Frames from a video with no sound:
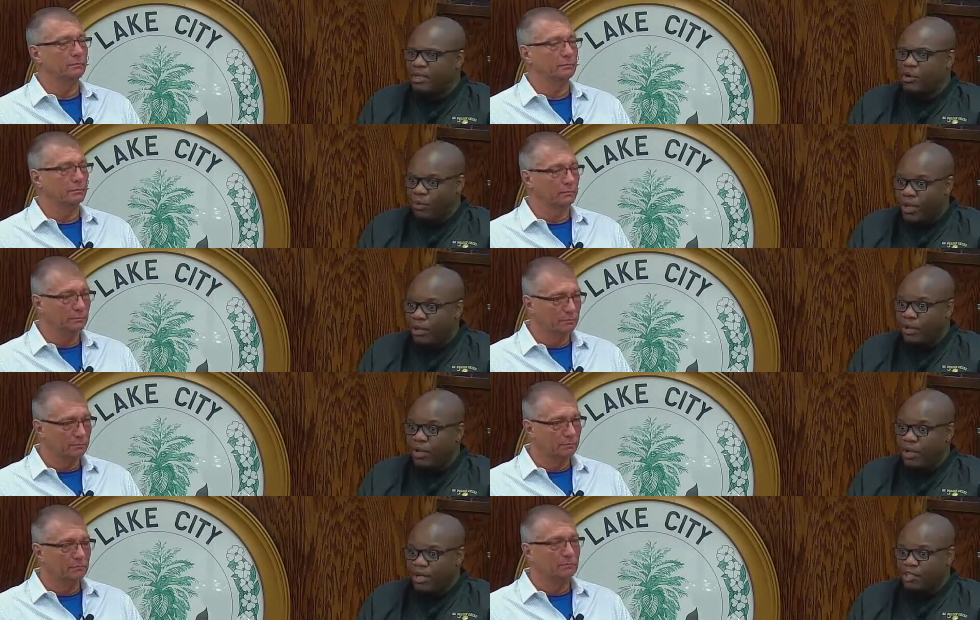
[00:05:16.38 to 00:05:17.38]
Speaker 1: career
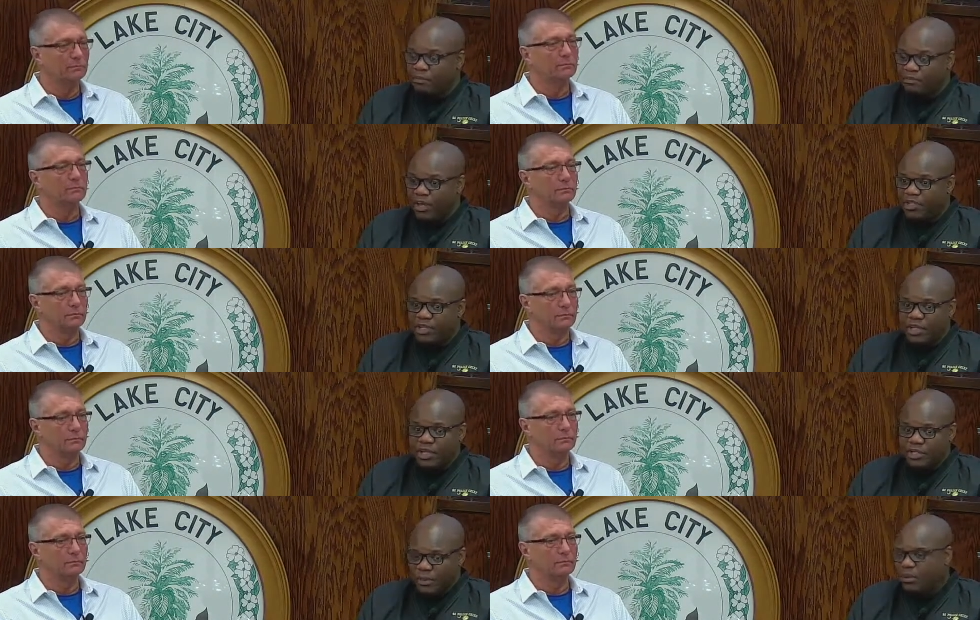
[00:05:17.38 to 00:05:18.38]
in this profession.
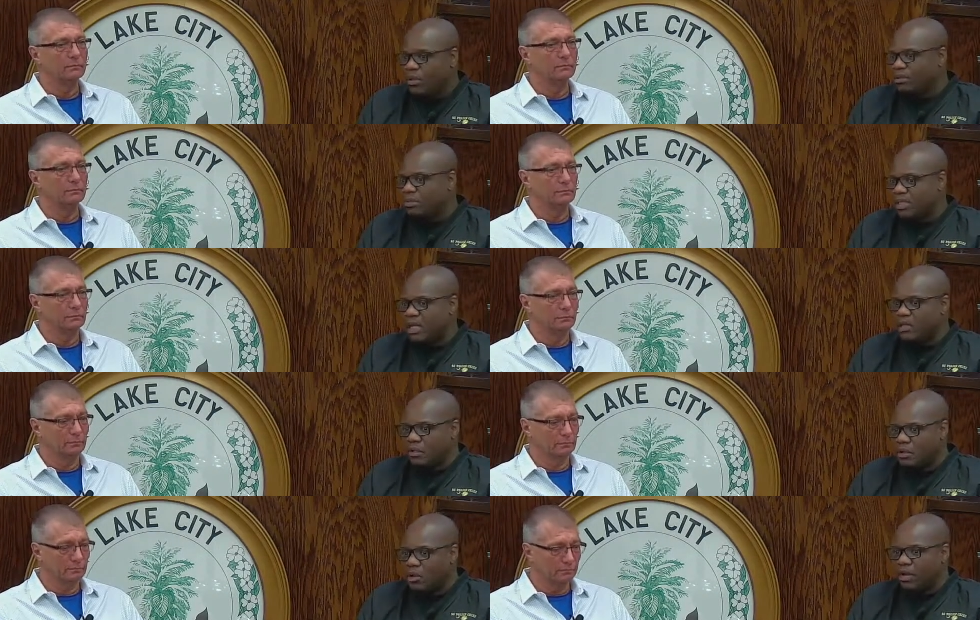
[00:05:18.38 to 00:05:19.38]
So we want them to stay a little
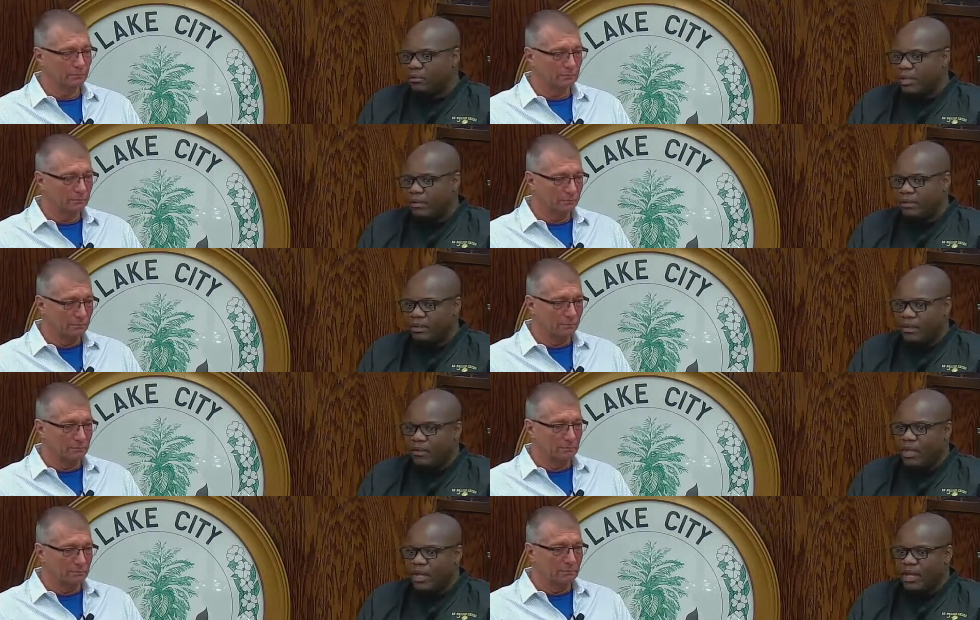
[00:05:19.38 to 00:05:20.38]
longer and, and you know
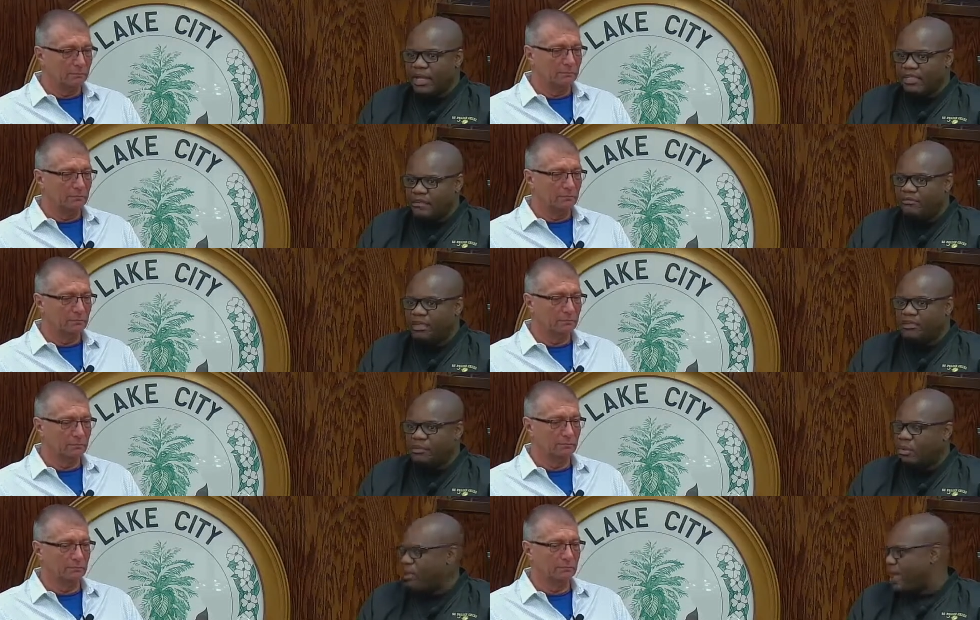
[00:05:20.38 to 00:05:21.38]
and actually invest in
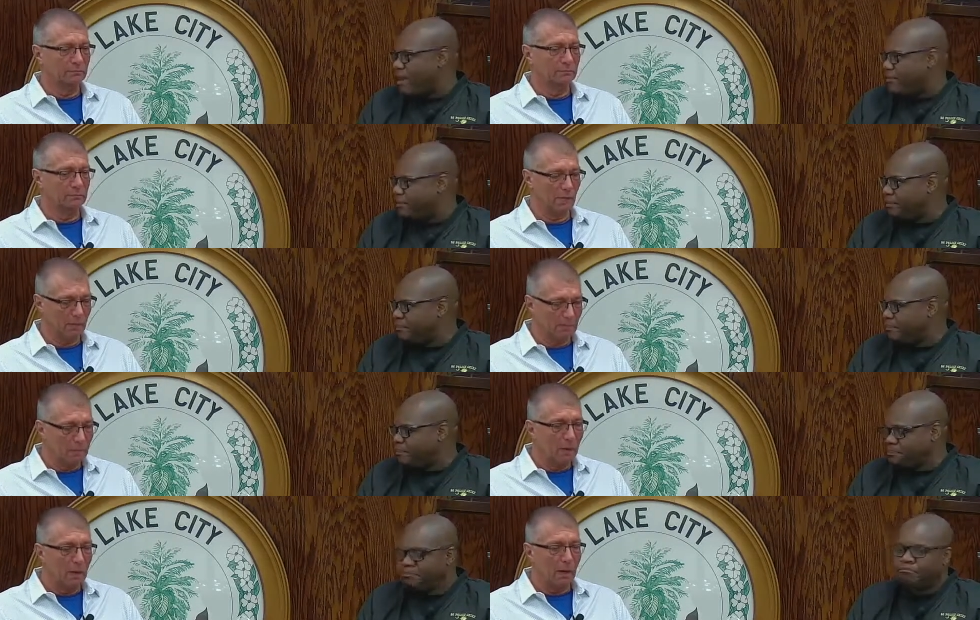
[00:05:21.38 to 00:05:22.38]
what we have.
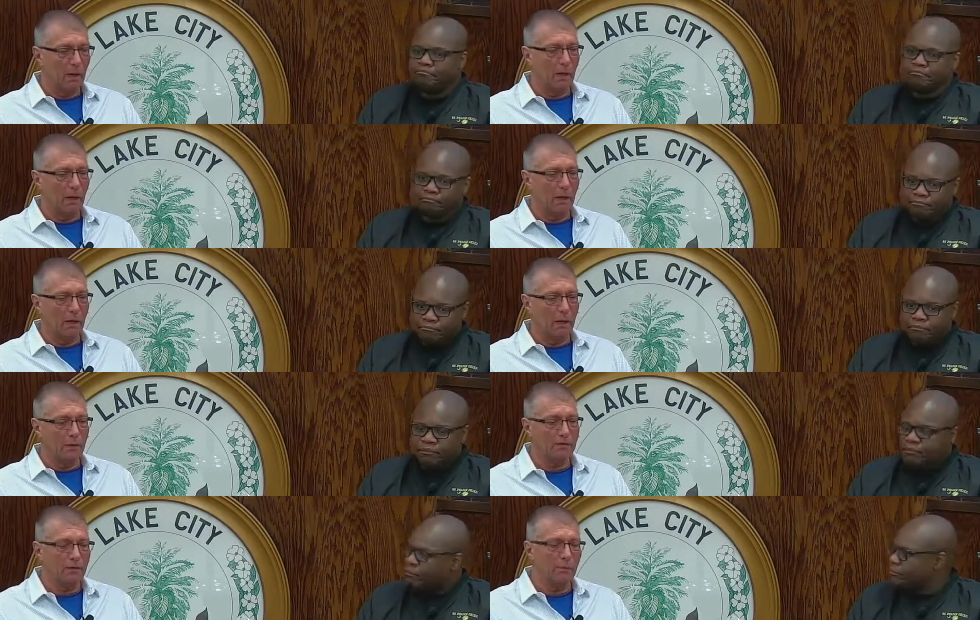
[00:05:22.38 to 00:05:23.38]
Speaker 2: And, and,
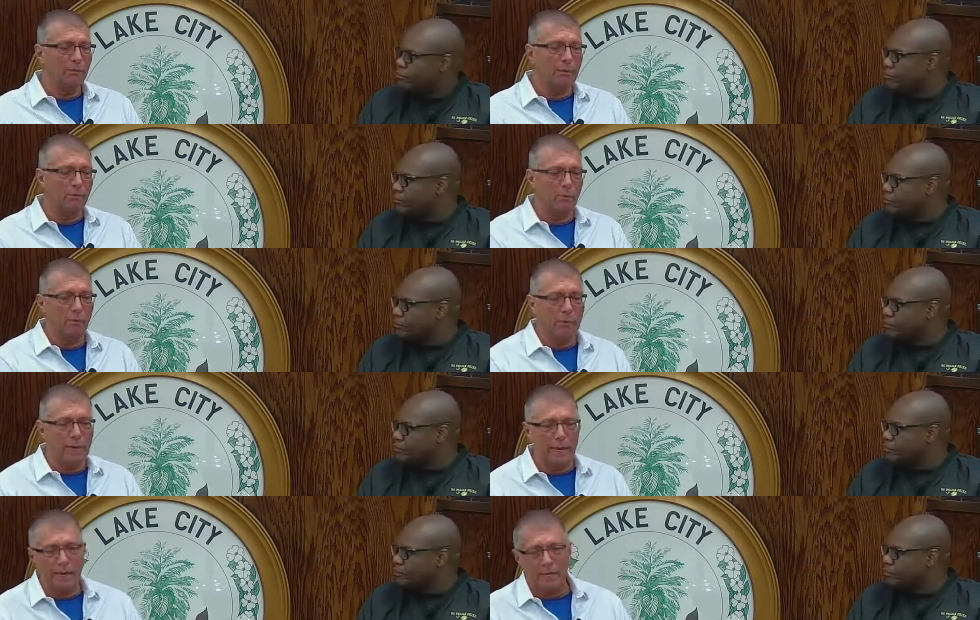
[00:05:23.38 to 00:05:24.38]
some people may
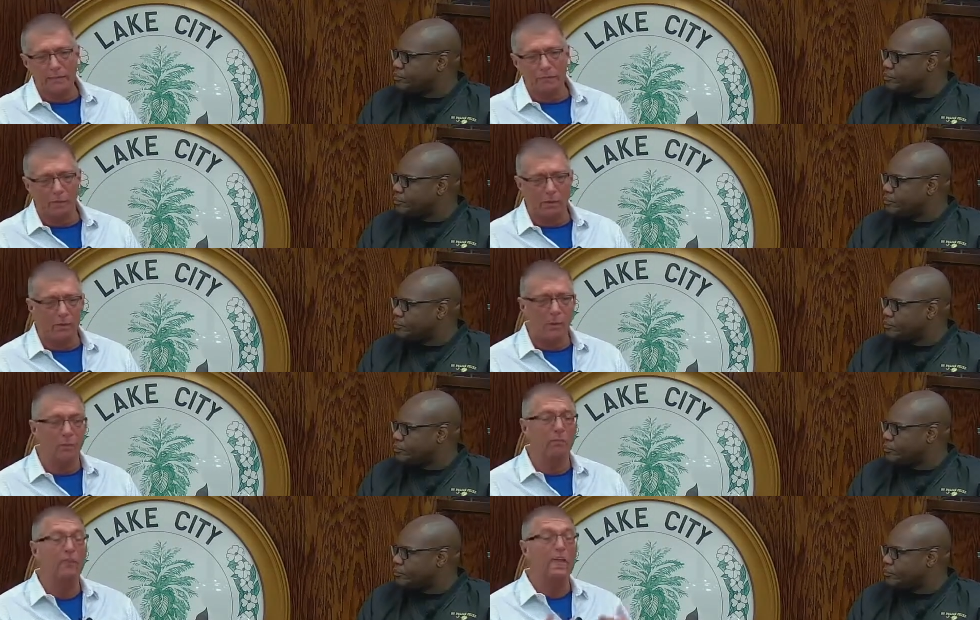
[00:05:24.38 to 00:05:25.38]
ask, well, or
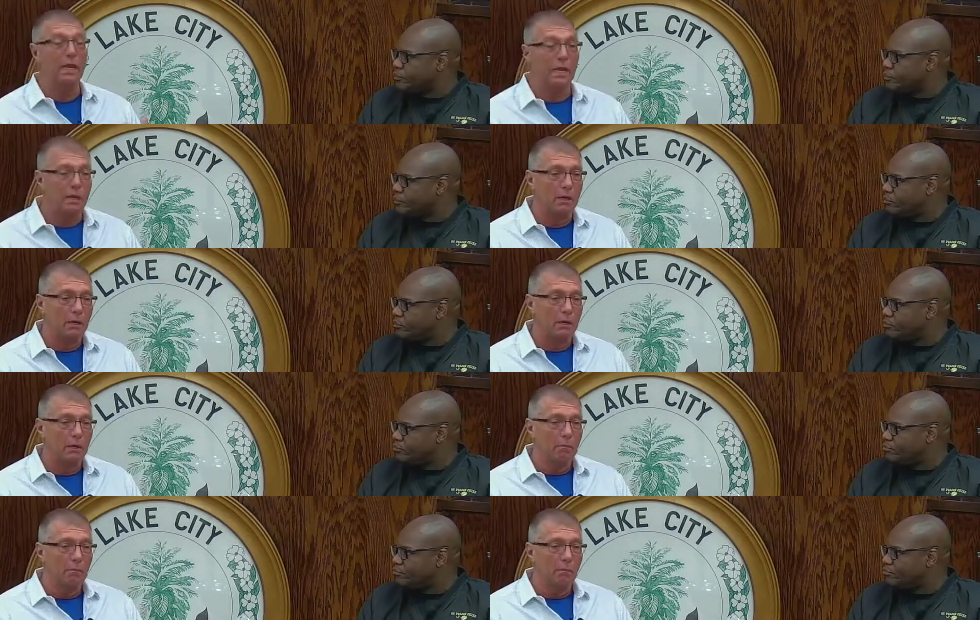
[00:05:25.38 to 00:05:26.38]
think
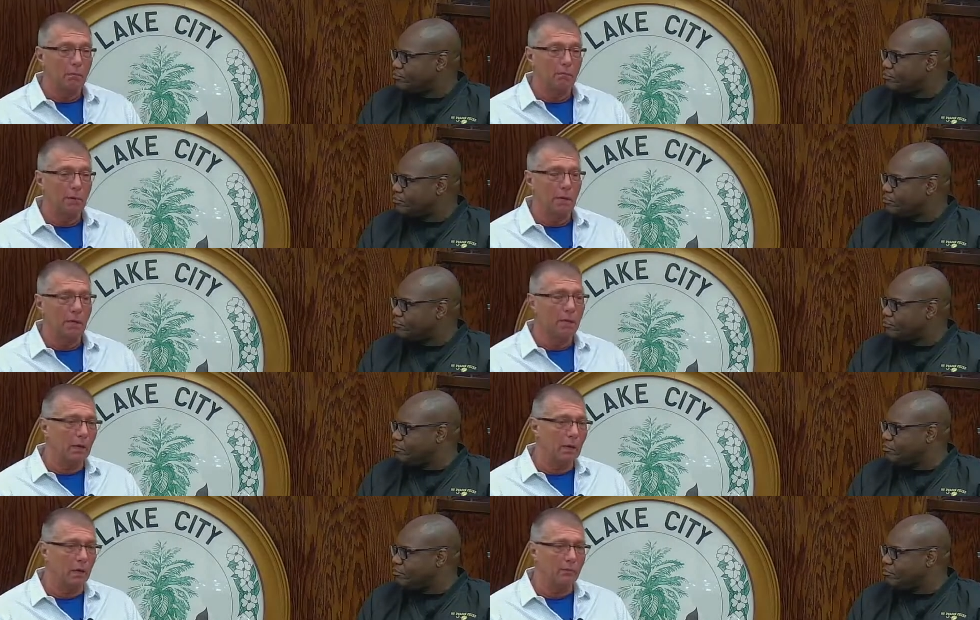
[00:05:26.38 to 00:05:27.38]
buying a
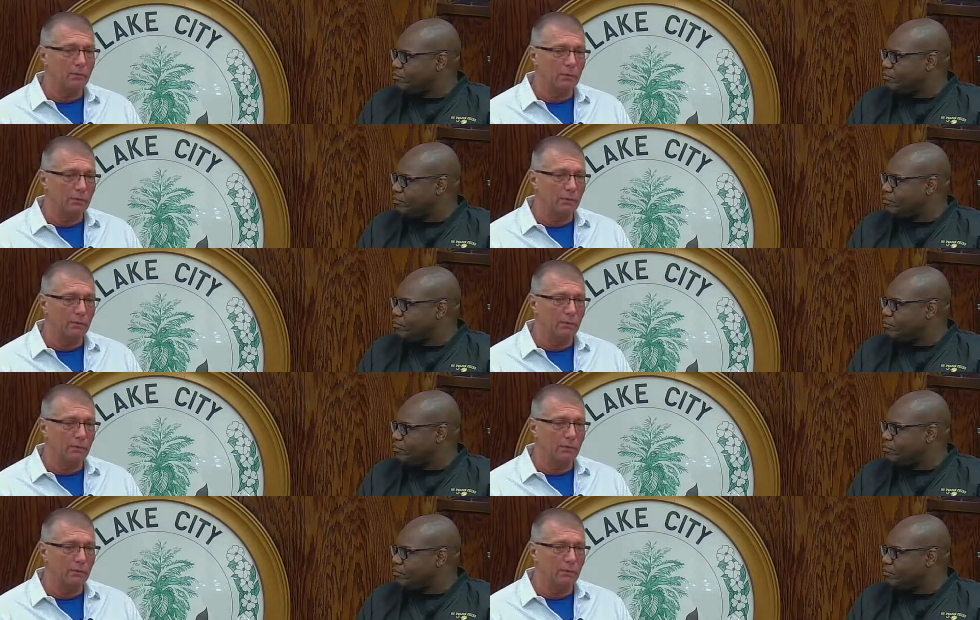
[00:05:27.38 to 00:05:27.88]
house is,